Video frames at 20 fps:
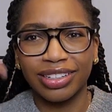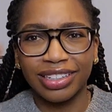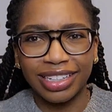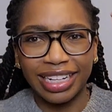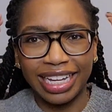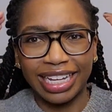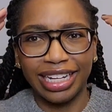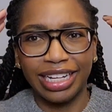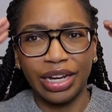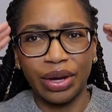
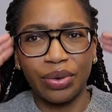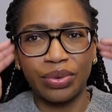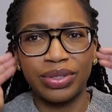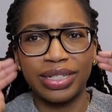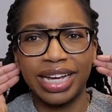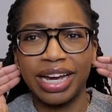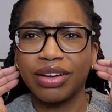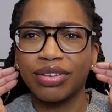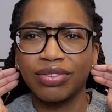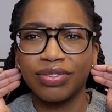like go
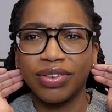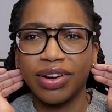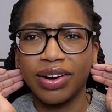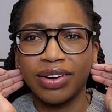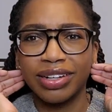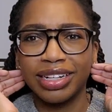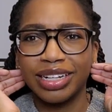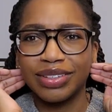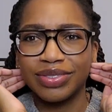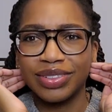down far
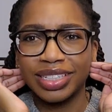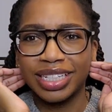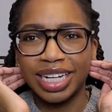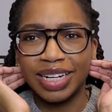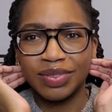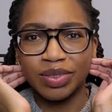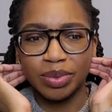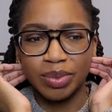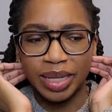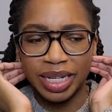enough to
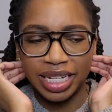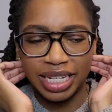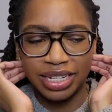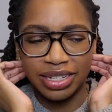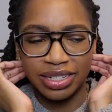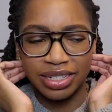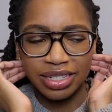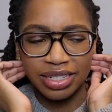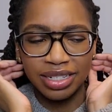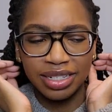cover my
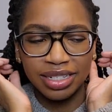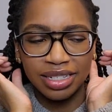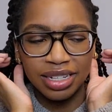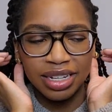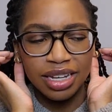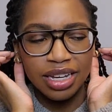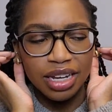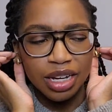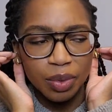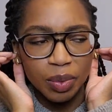ears,
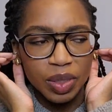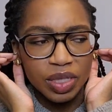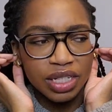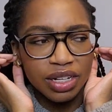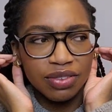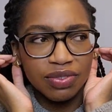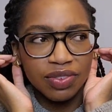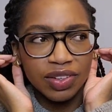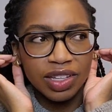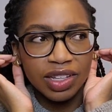which I
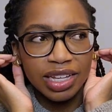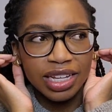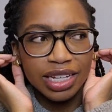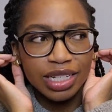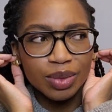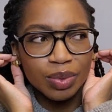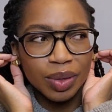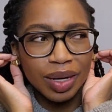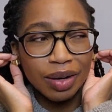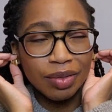feel like is
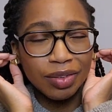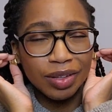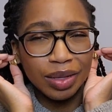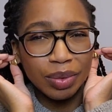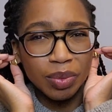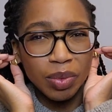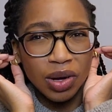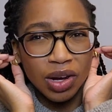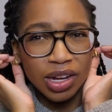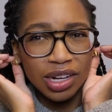what I really
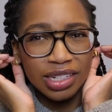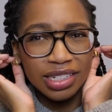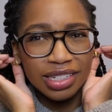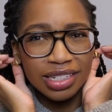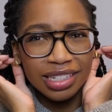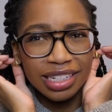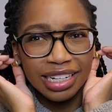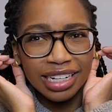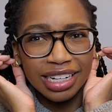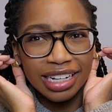want
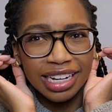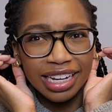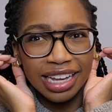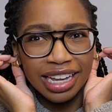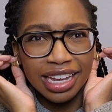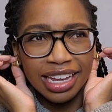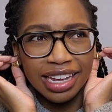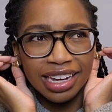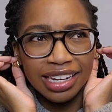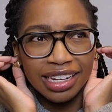
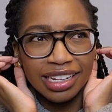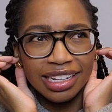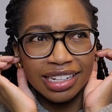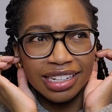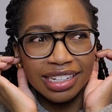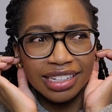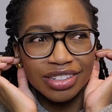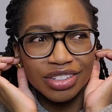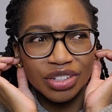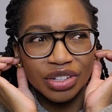
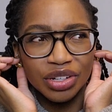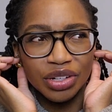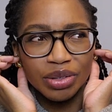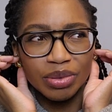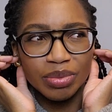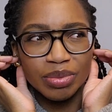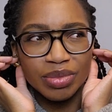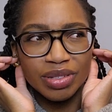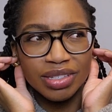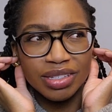in
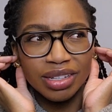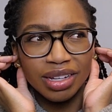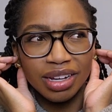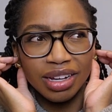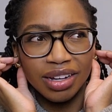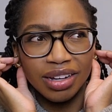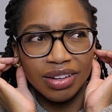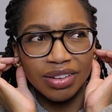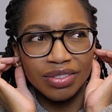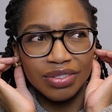terms
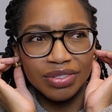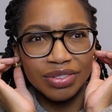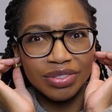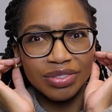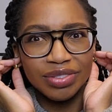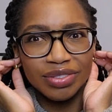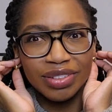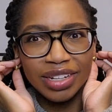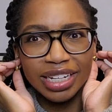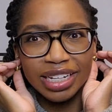of
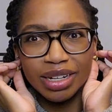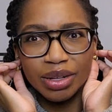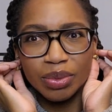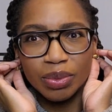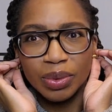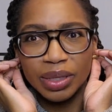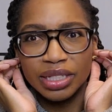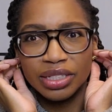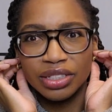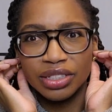like a
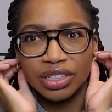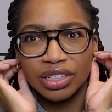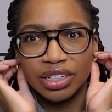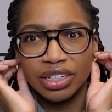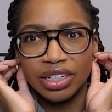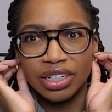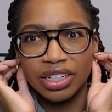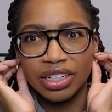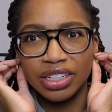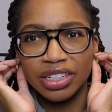
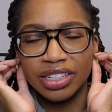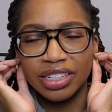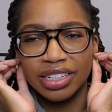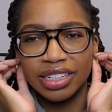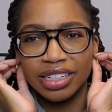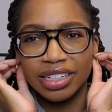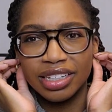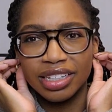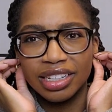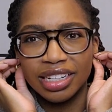winter
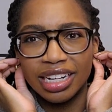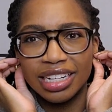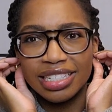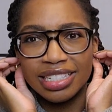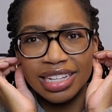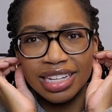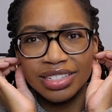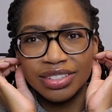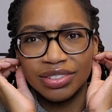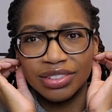
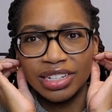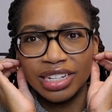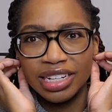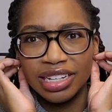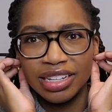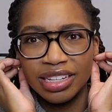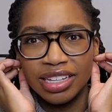accessory.